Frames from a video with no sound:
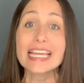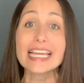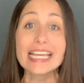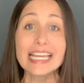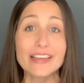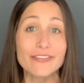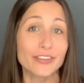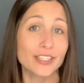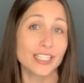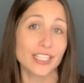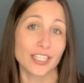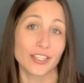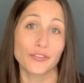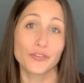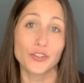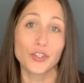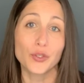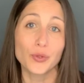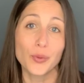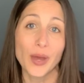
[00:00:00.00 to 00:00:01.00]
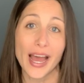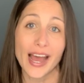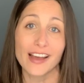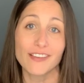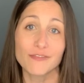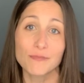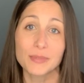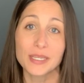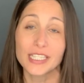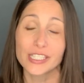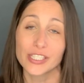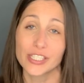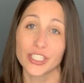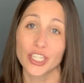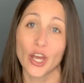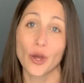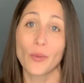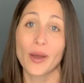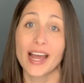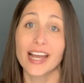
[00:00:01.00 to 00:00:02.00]
even if you have
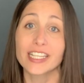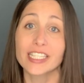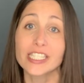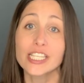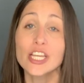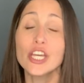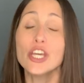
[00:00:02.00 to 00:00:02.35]
PCOS,